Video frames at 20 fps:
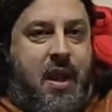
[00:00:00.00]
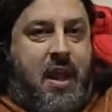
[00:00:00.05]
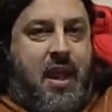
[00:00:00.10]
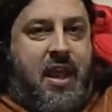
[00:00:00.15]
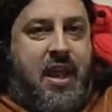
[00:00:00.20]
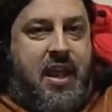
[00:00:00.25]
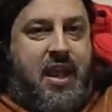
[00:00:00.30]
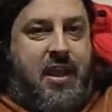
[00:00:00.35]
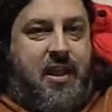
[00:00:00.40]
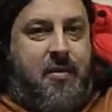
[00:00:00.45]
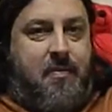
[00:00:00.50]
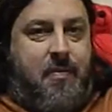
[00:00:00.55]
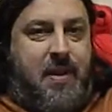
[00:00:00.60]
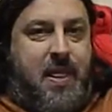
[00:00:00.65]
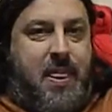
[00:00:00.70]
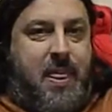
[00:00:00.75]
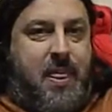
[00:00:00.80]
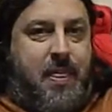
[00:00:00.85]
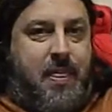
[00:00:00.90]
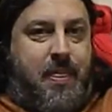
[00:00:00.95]
And
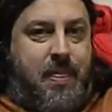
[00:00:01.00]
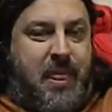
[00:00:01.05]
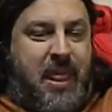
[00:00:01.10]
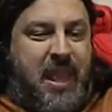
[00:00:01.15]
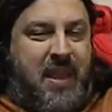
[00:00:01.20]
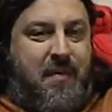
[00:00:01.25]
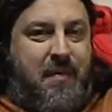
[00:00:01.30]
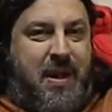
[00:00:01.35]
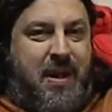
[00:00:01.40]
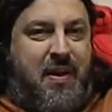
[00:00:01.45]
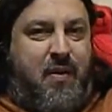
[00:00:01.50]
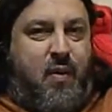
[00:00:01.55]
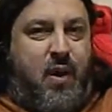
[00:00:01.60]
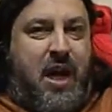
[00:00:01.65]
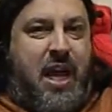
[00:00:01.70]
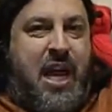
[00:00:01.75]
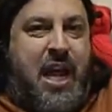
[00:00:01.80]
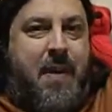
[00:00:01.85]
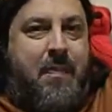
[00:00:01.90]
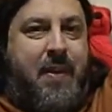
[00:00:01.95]
but but
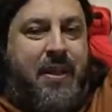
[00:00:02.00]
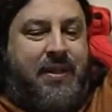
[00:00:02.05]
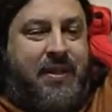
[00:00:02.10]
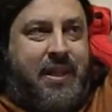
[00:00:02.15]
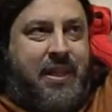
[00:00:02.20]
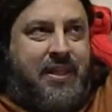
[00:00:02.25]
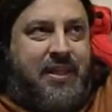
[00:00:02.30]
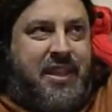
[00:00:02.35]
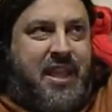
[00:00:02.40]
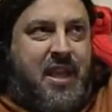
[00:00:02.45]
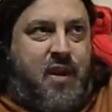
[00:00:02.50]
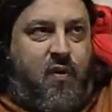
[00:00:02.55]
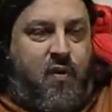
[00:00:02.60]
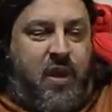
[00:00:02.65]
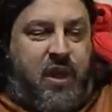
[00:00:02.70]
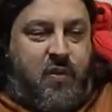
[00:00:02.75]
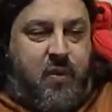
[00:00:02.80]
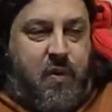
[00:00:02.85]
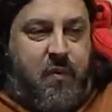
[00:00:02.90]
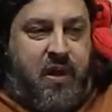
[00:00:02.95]
what happens is that the
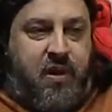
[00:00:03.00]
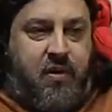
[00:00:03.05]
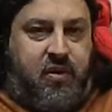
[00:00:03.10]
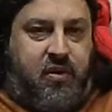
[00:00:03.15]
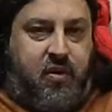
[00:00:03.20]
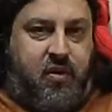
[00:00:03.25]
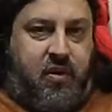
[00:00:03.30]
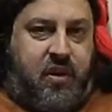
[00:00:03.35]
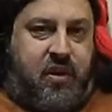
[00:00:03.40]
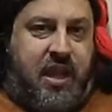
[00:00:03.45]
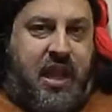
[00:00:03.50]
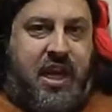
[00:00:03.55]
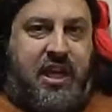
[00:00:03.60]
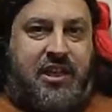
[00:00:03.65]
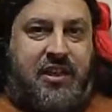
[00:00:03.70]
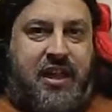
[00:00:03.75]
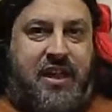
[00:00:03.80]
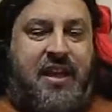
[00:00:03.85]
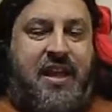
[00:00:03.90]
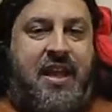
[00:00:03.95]
reason why we do a
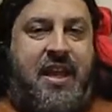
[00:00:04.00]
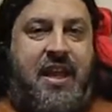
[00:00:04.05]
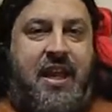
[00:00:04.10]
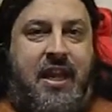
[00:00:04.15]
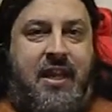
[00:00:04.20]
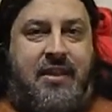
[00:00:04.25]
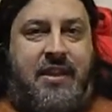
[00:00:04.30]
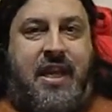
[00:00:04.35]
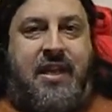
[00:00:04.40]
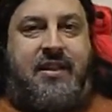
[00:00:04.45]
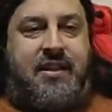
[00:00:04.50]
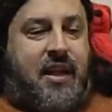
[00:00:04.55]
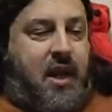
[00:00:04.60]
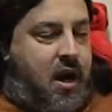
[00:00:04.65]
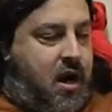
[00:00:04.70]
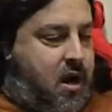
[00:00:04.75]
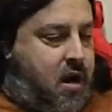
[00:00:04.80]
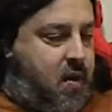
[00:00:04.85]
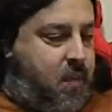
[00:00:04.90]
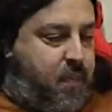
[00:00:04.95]
dashed line is that's
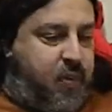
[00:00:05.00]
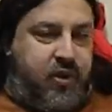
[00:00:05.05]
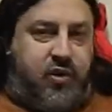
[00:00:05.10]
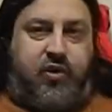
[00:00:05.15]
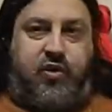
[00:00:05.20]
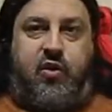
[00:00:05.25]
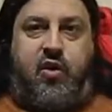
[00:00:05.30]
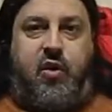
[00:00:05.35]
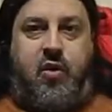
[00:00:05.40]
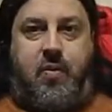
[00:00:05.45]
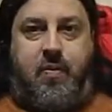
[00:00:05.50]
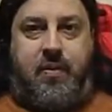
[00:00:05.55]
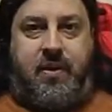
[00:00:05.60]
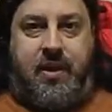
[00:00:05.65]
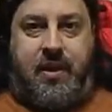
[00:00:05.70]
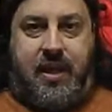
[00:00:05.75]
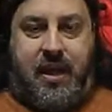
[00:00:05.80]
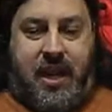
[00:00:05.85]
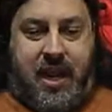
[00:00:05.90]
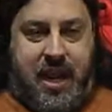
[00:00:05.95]
our presumed
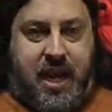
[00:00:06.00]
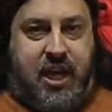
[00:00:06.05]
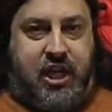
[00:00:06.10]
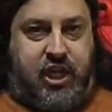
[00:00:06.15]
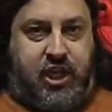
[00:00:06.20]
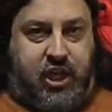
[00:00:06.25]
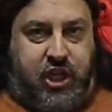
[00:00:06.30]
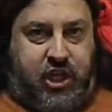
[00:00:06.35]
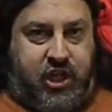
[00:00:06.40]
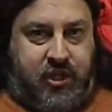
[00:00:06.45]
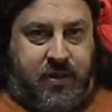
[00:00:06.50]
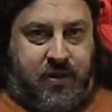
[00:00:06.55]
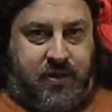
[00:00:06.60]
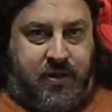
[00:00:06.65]
edge